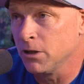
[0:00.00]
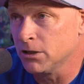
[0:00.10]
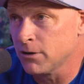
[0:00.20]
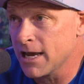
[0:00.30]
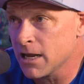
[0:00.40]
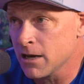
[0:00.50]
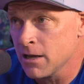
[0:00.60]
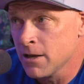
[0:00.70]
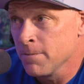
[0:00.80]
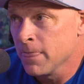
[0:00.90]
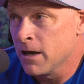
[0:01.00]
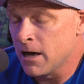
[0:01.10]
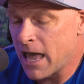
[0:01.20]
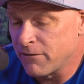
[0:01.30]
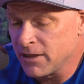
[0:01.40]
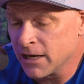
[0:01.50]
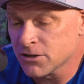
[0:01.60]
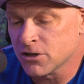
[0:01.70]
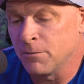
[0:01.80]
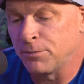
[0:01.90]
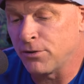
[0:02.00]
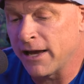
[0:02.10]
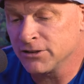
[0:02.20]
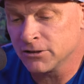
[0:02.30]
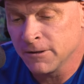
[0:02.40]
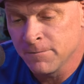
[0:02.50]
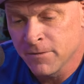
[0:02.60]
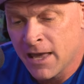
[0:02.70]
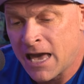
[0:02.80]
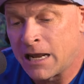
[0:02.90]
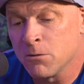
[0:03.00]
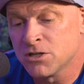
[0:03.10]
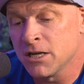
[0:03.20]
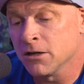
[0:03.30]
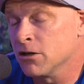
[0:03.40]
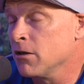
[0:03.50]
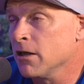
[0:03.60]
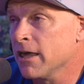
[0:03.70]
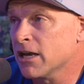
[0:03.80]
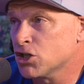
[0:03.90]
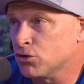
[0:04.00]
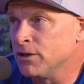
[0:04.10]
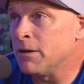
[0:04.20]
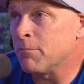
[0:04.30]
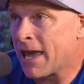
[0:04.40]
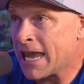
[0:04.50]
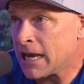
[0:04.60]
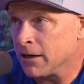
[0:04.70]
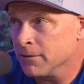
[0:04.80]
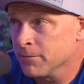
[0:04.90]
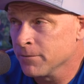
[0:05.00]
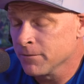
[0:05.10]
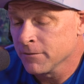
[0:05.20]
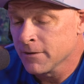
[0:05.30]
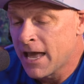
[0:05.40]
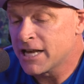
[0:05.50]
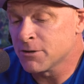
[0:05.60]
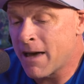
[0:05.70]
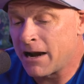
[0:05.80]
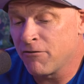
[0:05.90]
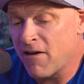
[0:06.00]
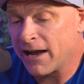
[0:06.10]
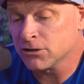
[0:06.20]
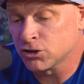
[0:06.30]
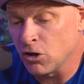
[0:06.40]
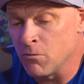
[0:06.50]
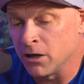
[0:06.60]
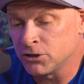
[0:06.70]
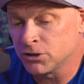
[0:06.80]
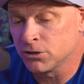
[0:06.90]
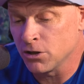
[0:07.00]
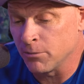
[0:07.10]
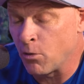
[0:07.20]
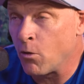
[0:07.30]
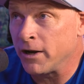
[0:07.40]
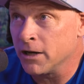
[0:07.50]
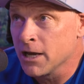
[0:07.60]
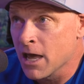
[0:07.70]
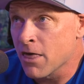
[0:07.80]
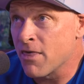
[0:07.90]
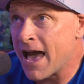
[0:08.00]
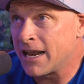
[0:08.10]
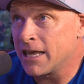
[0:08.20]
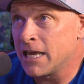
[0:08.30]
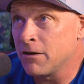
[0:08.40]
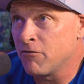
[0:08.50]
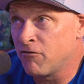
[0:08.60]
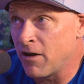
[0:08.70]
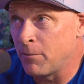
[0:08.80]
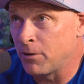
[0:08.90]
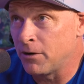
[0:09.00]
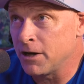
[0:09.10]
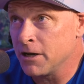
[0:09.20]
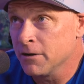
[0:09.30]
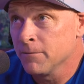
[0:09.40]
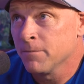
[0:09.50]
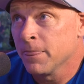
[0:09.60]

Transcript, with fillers: obliterated. Uh, everything is compressed, and I was in extreme pain. As a matter of fact, so much to the point that in February